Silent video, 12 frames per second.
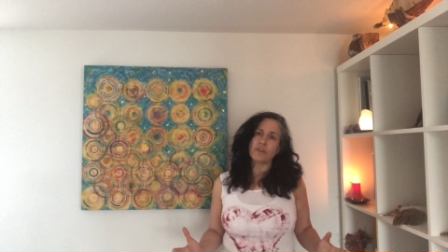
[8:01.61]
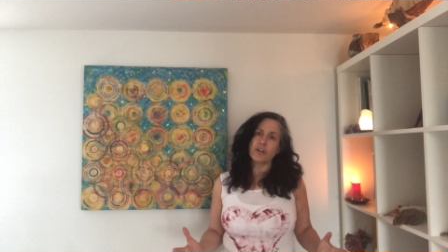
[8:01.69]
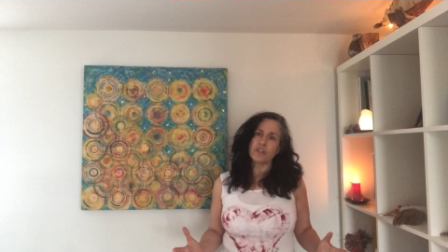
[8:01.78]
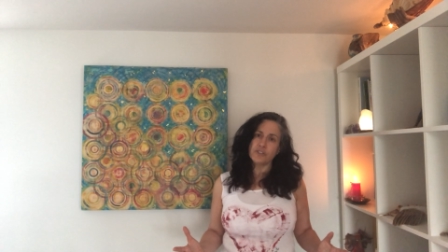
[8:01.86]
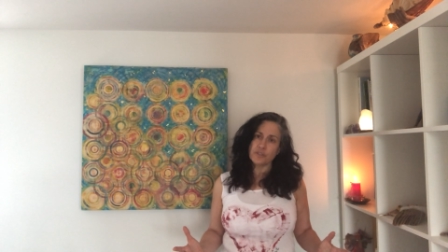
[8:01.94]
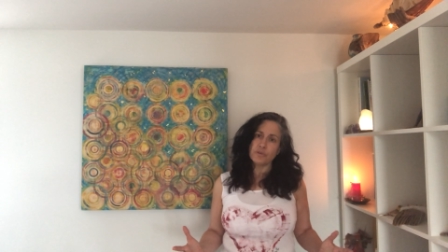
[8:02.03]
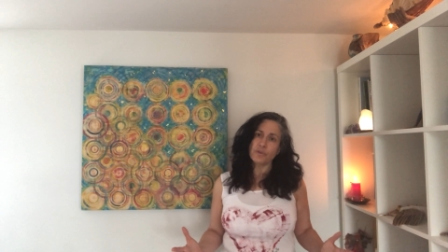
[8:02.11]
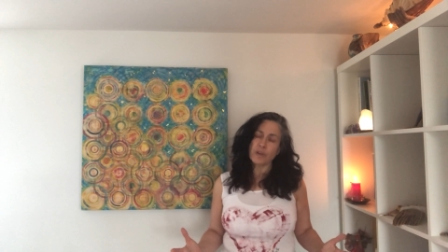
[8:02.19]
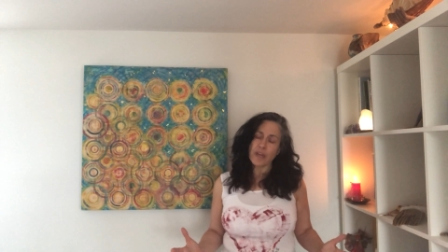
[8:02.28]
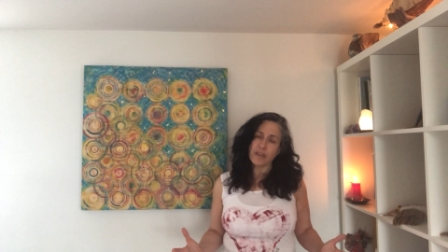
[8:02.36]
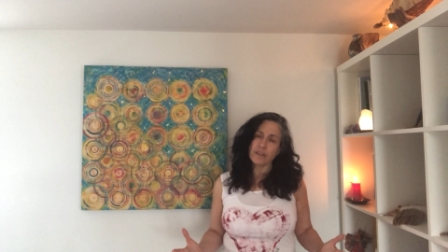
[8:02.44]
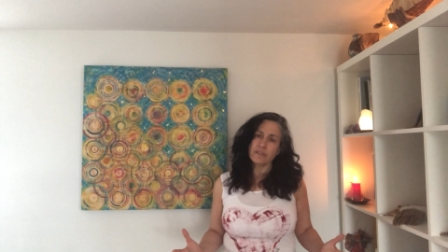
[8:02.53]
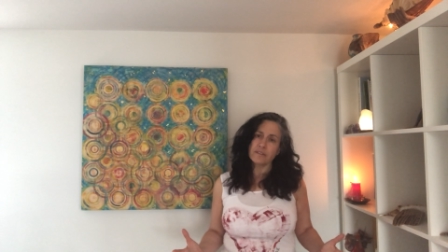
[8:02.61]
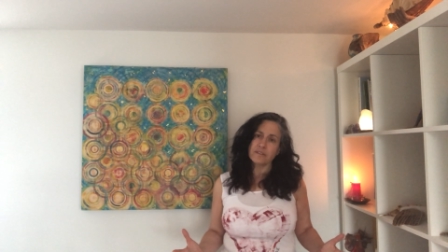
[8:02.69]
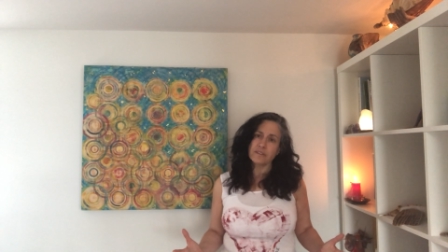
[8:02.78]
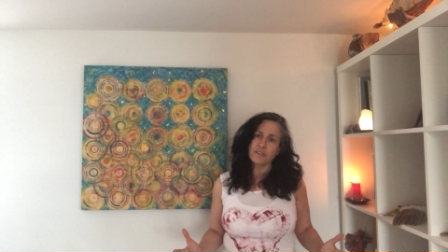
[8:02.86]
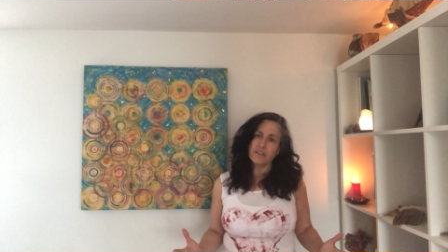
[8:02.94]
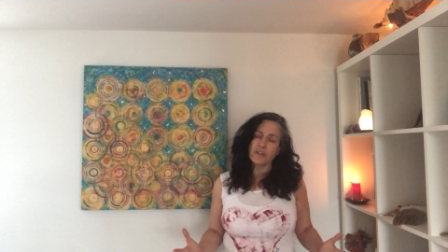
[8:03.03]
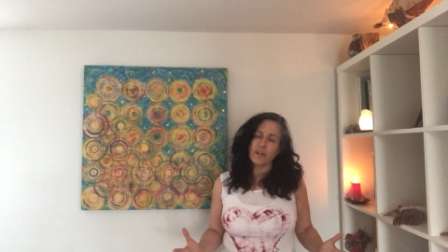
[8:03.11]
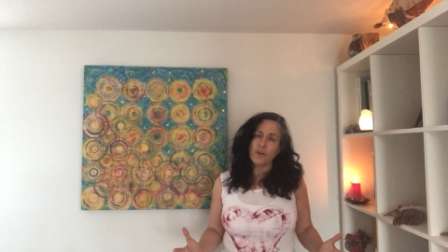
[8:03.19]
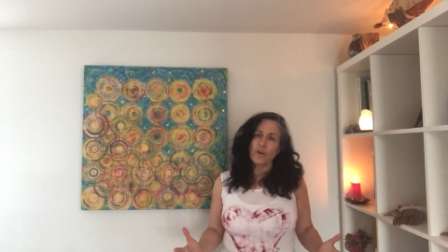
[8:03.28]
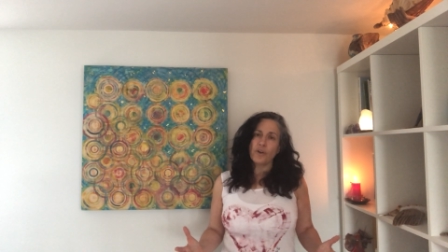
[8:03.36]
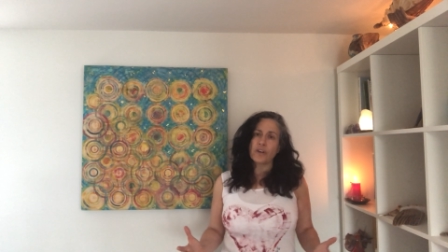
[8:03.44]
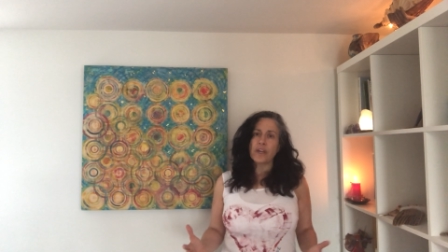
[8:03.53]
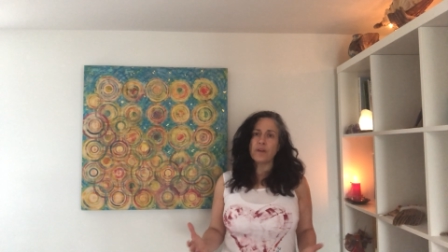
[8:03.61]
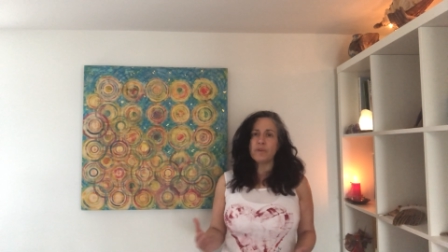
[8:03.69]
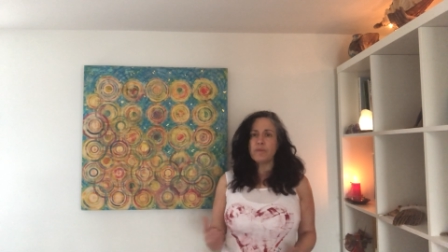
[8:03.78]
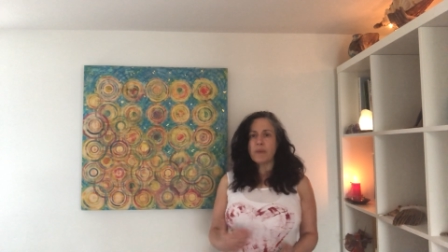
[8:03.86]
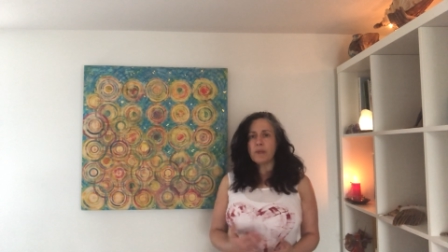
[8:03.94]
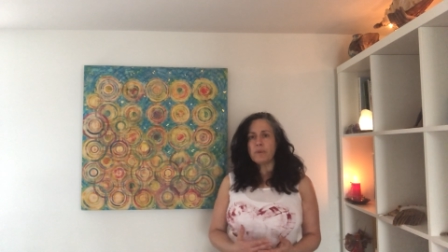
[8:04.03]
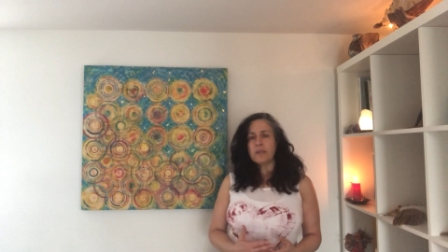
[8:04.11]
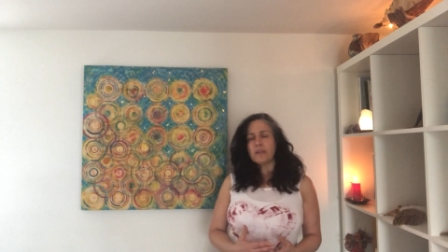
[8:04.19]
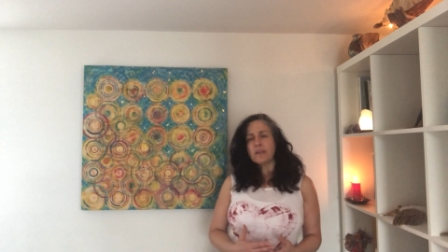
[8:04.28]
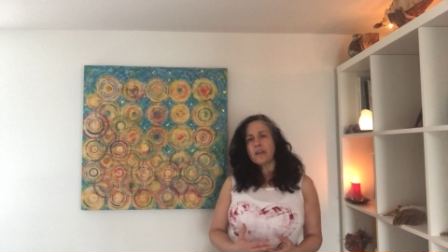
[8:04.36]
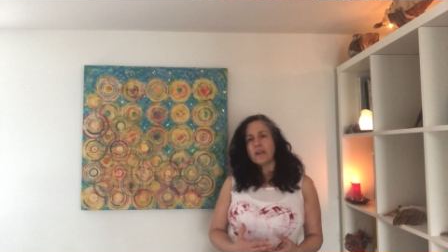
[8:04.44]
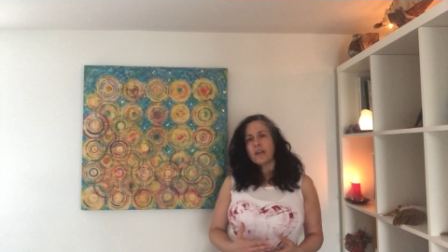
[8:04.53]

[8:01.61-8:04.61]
Are you doing okay? Or can we maybe